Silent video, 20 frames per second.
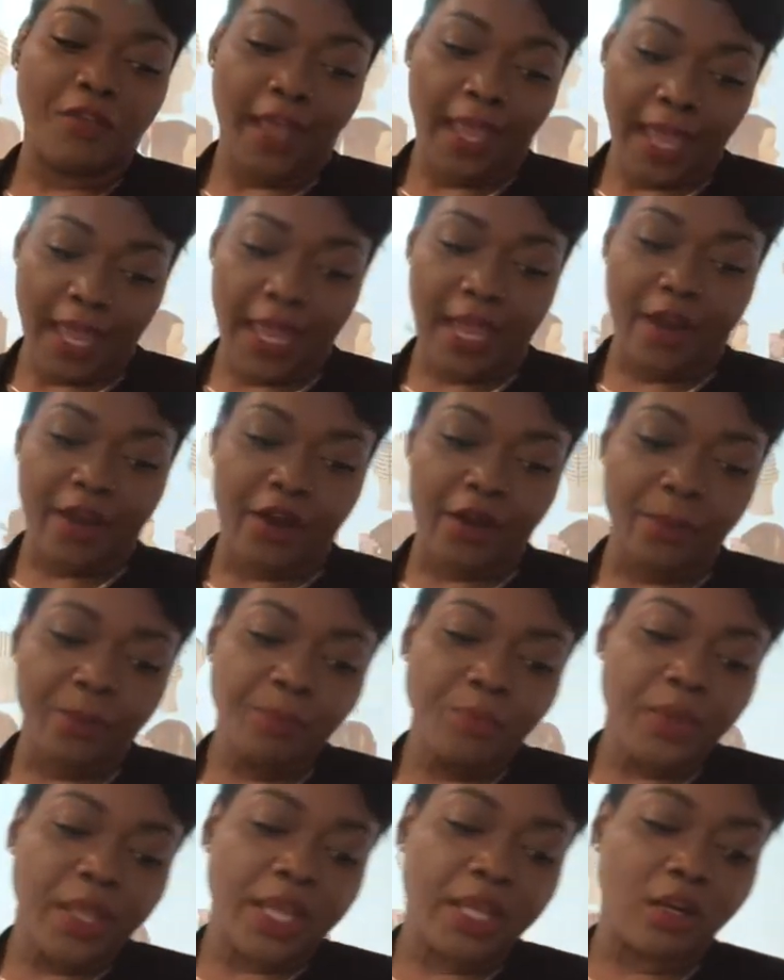hair
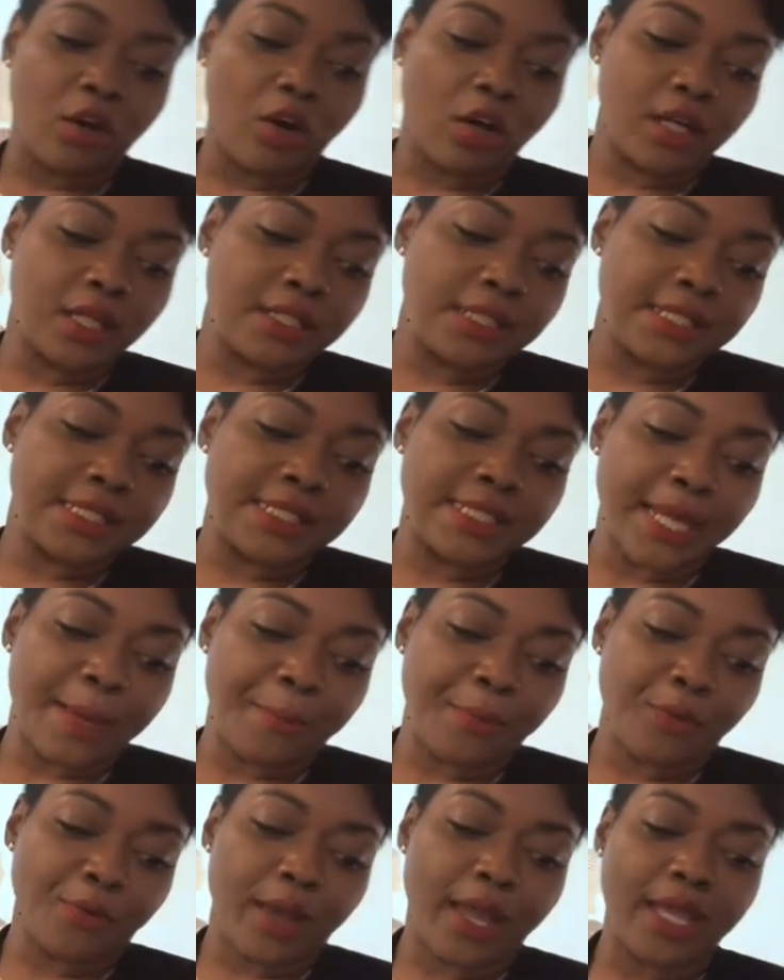in order to
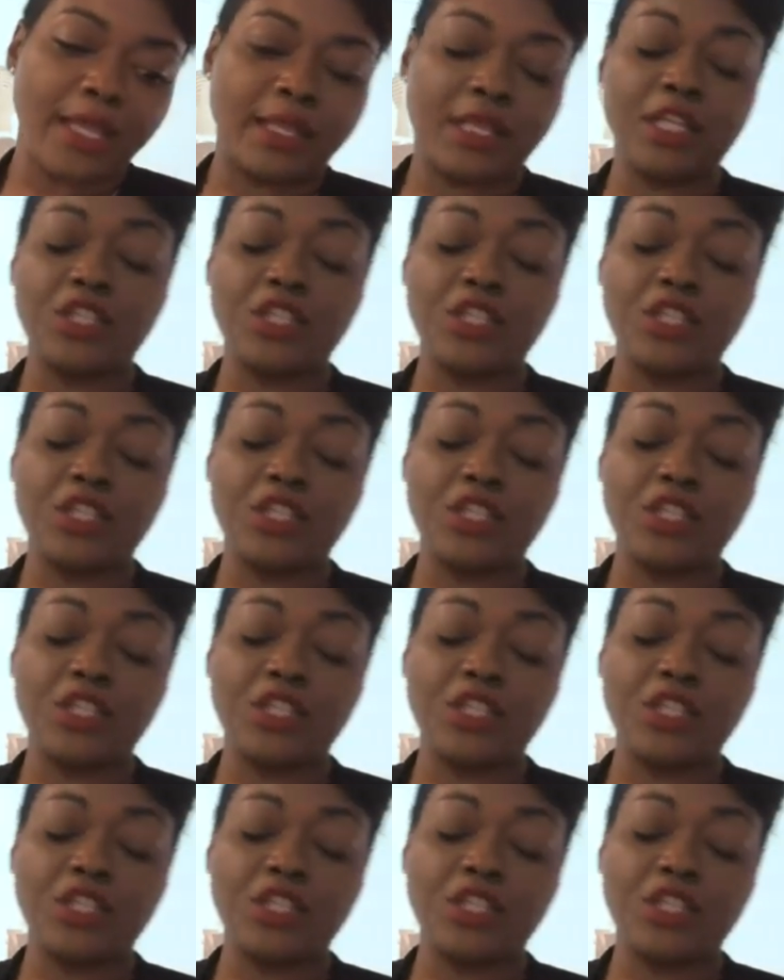separate,